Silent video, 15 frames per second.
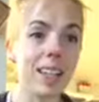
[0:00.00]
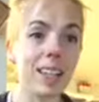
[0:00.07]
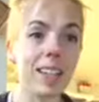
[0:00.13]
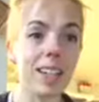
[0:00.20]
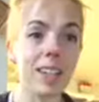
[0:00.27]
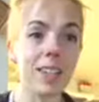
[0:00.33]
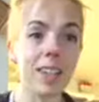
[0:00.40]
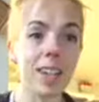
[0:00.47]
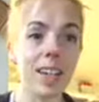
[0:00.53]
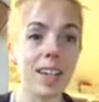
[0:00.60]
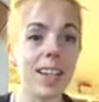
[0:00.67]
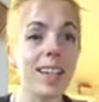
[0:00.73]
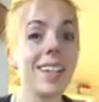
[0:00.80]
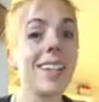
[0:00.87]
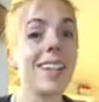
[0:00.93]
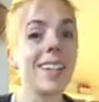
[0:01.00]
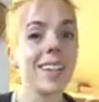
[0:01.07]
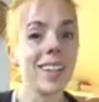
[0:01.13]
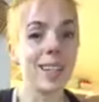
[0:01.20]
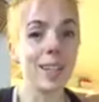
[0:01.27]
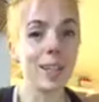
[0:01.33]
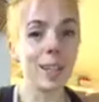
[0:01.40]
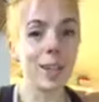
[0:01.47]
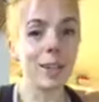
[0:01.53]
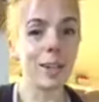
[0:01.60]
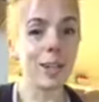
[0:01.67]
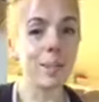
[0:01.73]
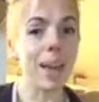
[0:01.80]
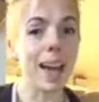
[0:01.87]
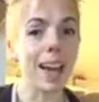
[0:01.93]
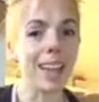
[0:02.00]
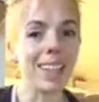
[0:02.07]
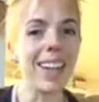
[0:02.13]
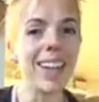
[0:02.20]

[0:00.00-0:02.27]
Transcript: injury, you know it's bad.